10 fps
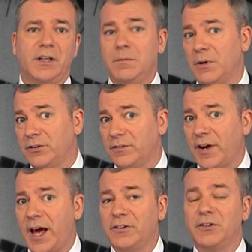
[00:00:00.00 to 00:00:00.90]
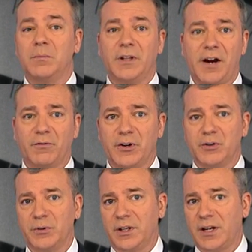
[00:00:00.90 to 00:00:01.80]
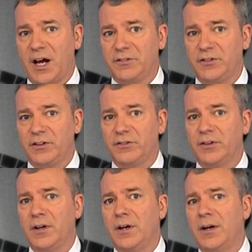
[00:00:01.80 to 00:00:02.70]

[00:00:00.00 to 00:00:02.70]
he must have had some leverage with the Nazis.